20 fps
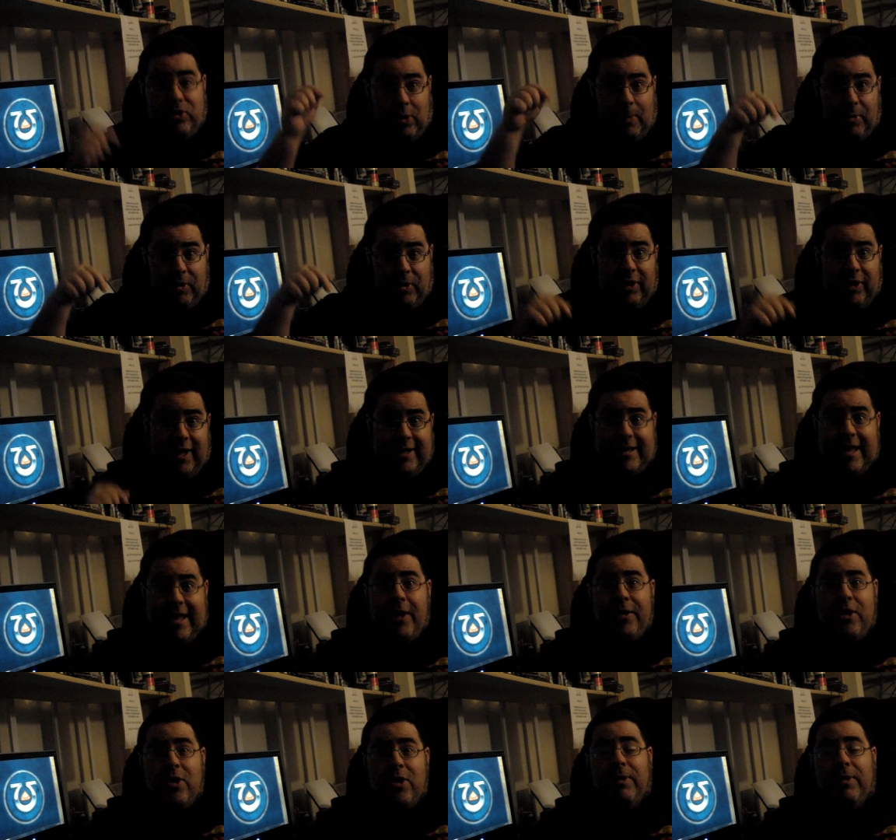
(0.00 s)
which I'll put a link
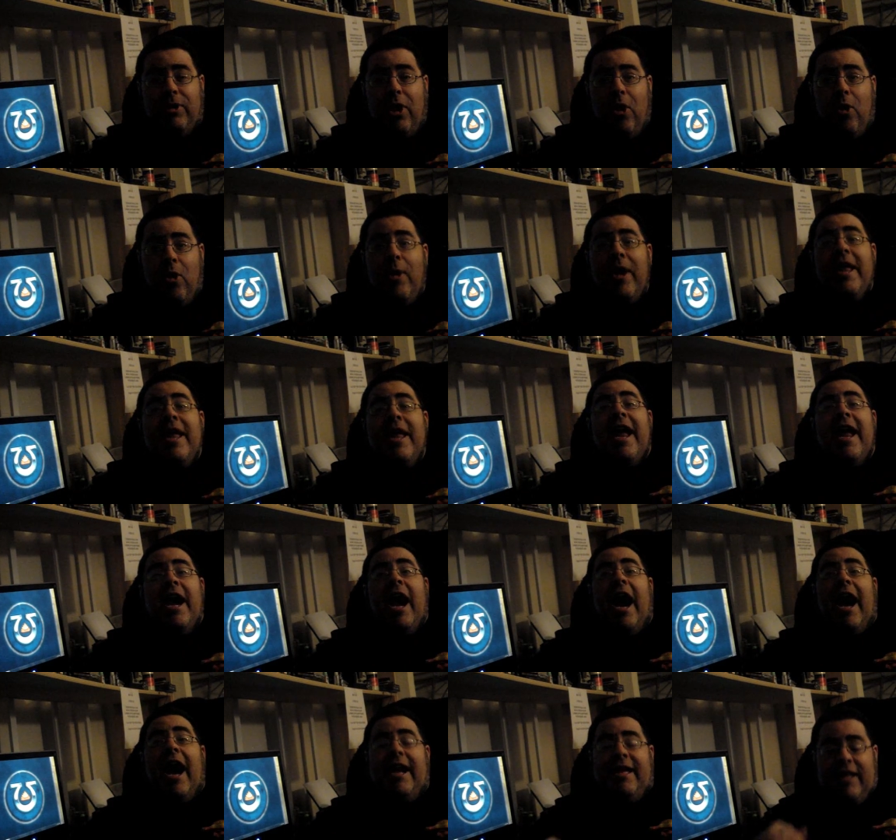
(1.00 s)
down here below,
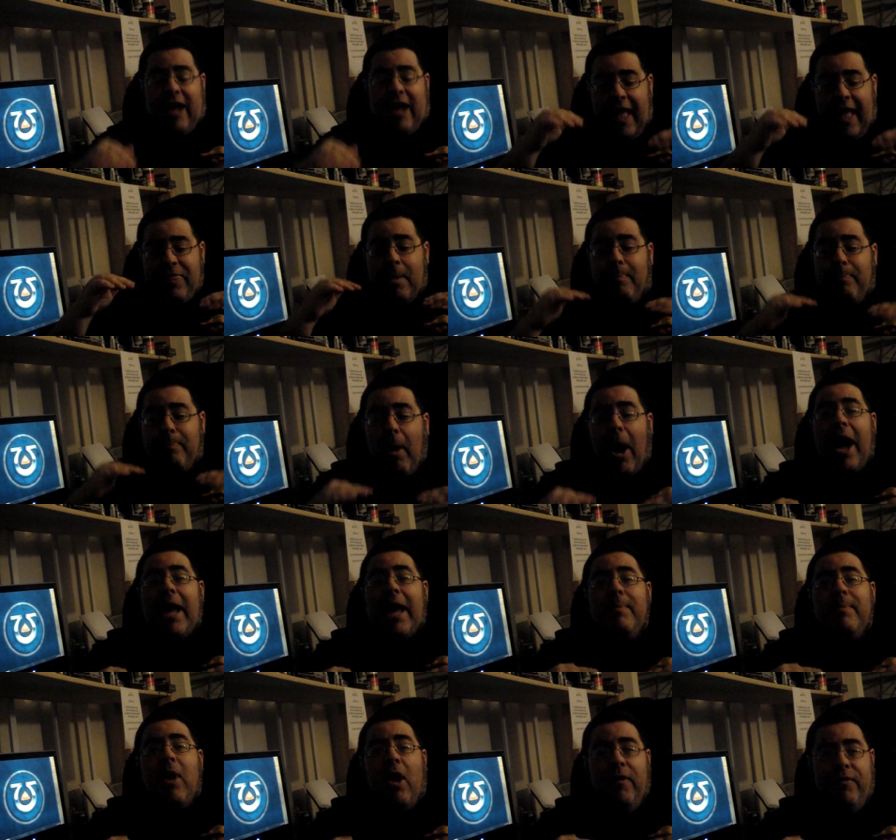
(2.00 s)
at the
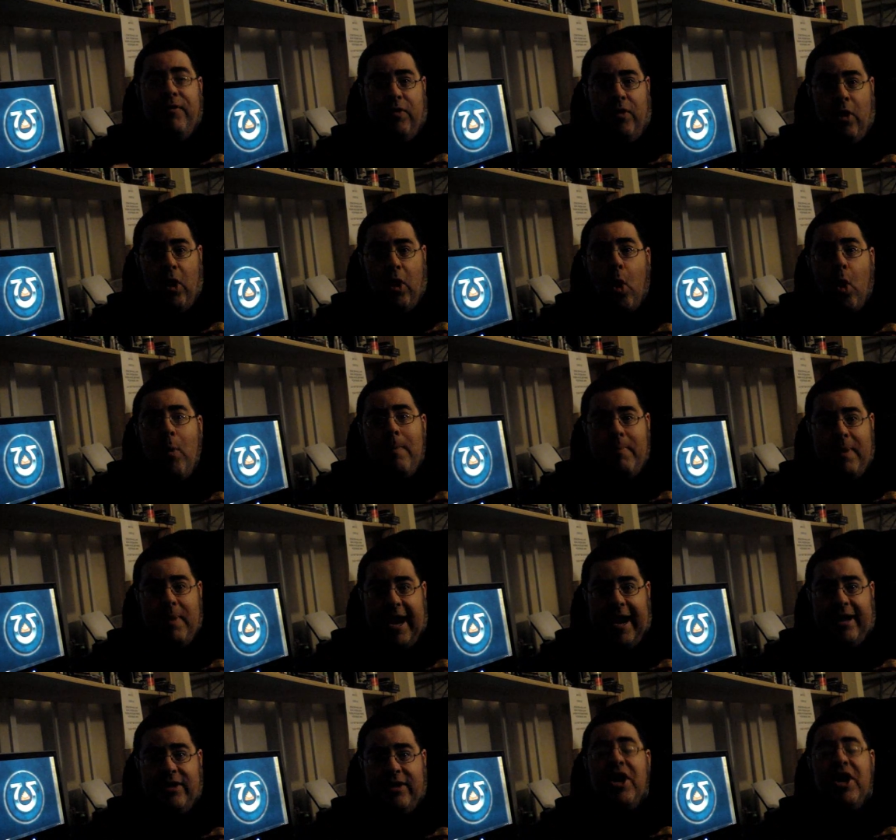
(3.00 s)
bottom of their
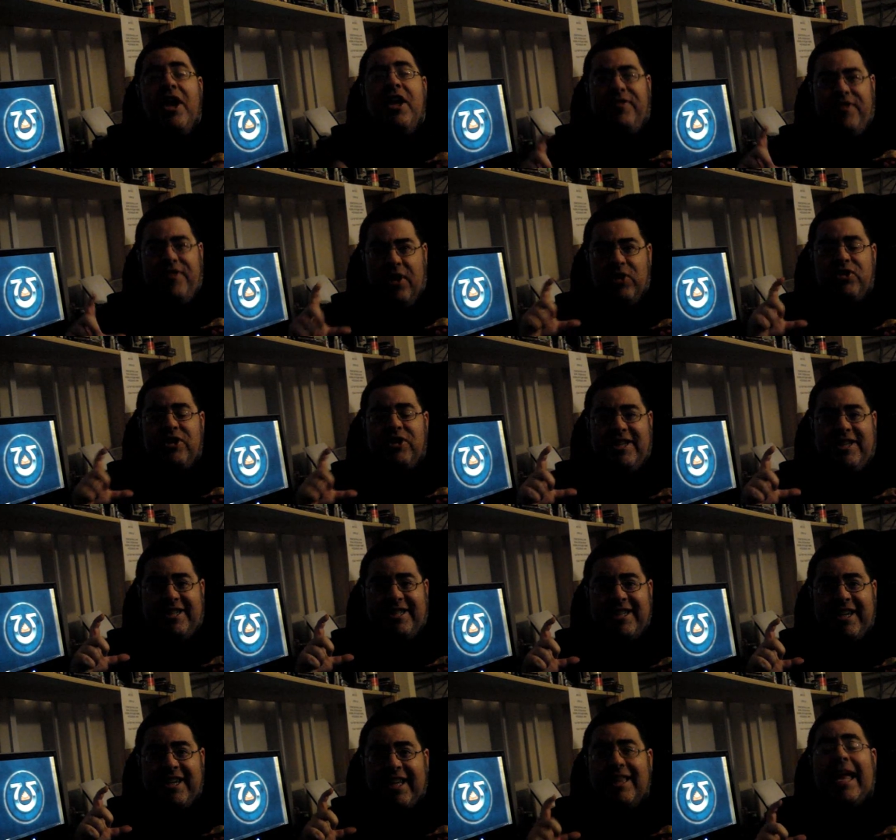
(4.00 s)
homepage, there's a
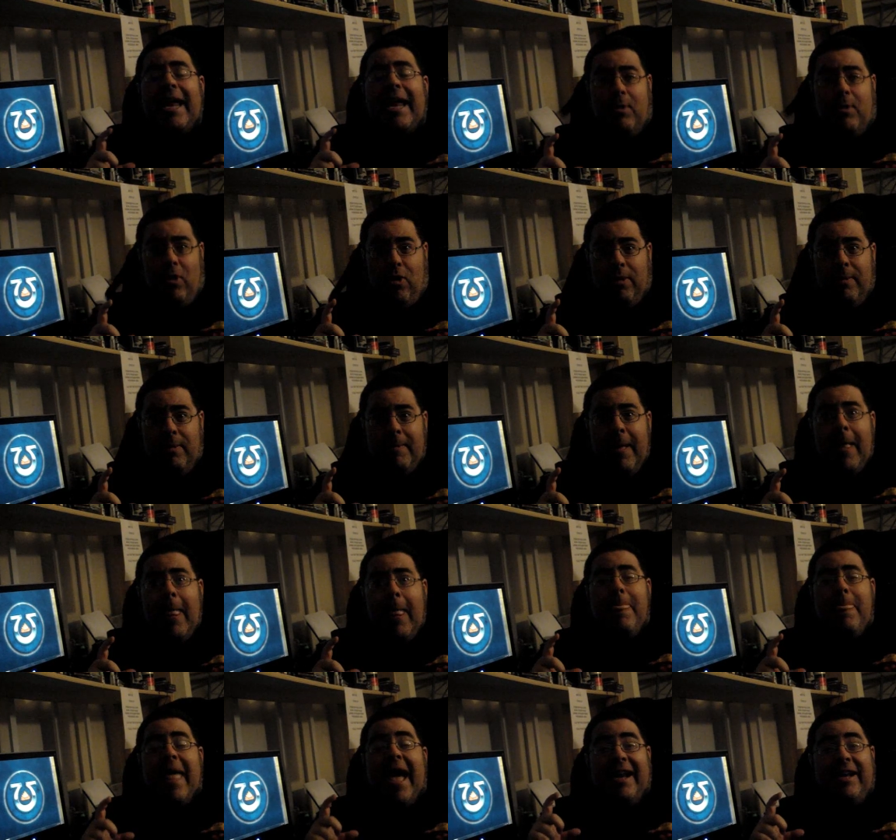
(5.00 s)
disclaimer
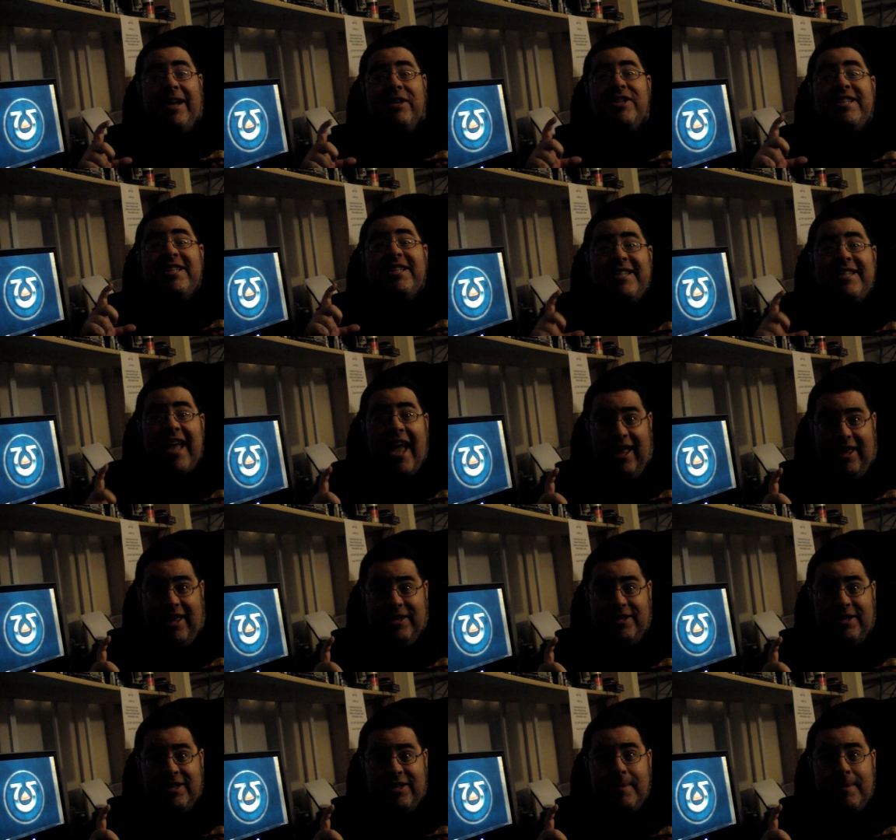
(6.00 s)
that
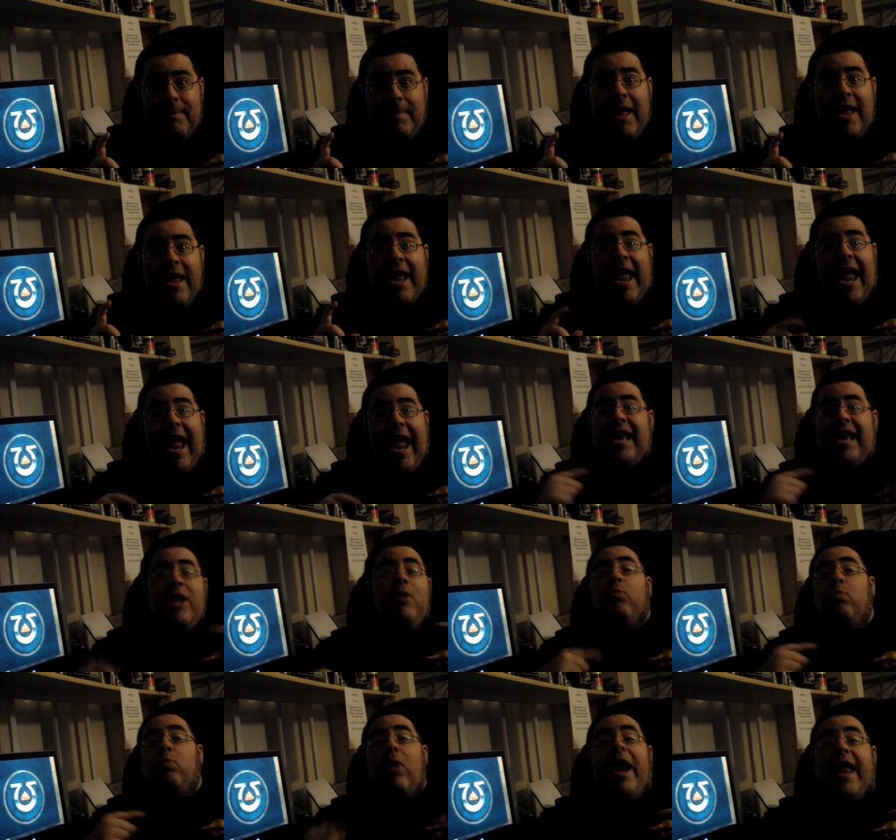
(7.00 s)
says
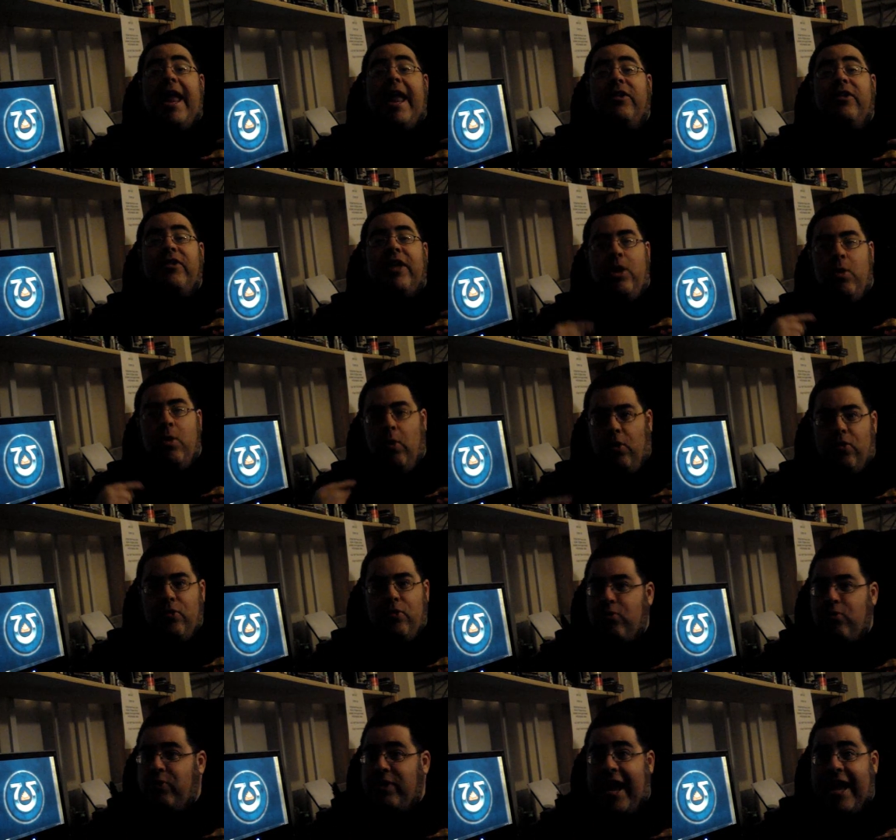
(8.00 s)
any ranks that you
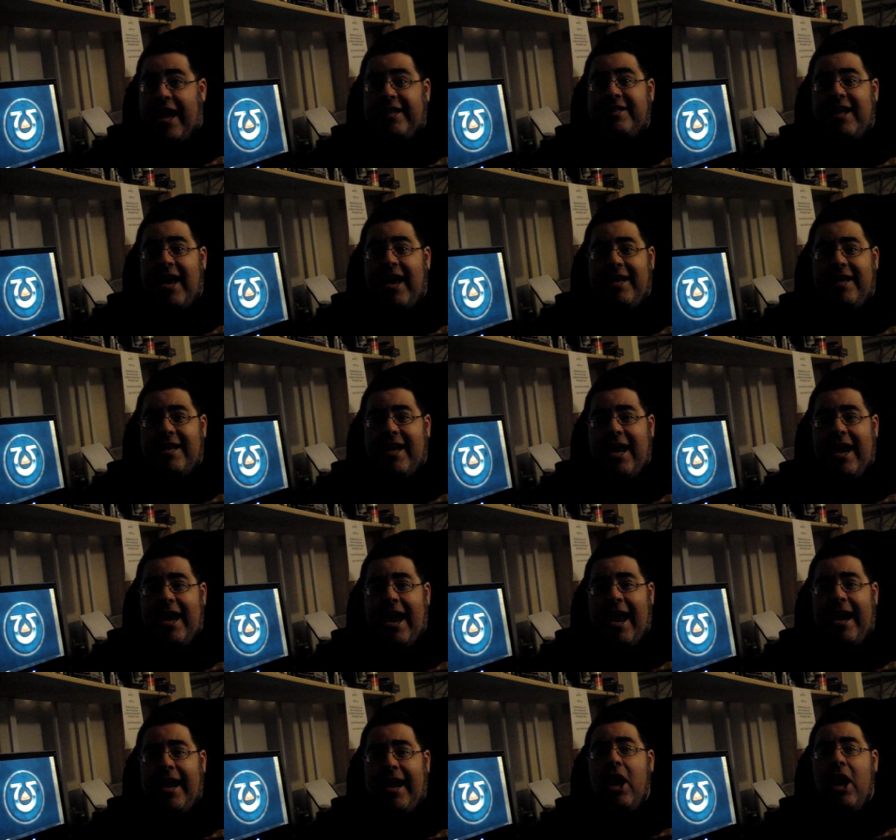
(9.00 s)
earn through the
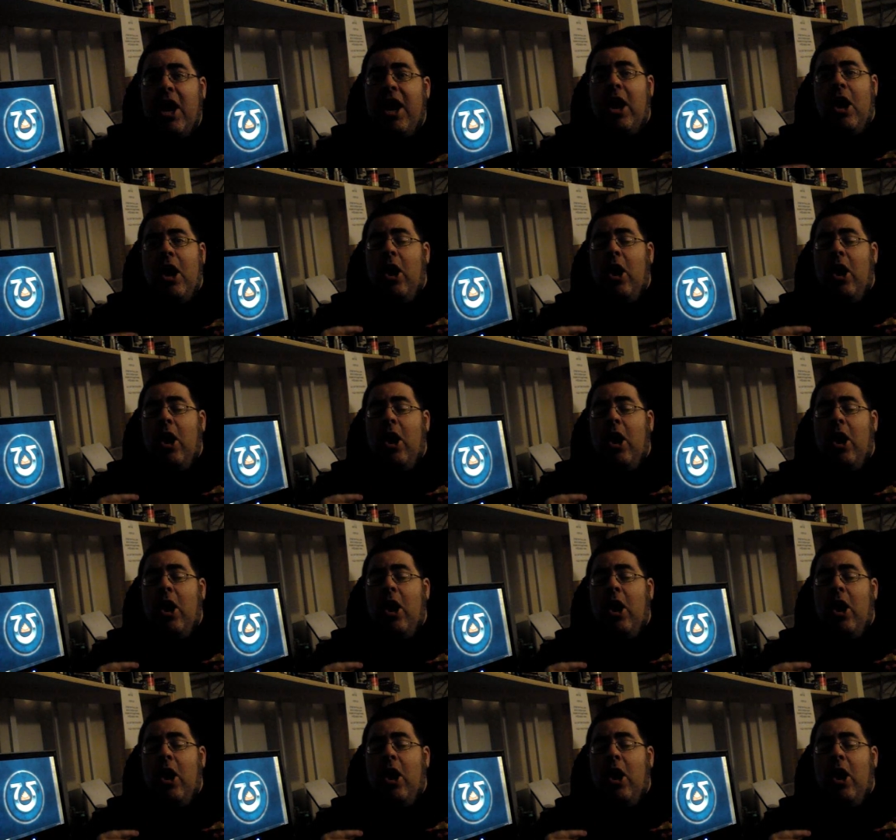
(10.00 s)
SKKA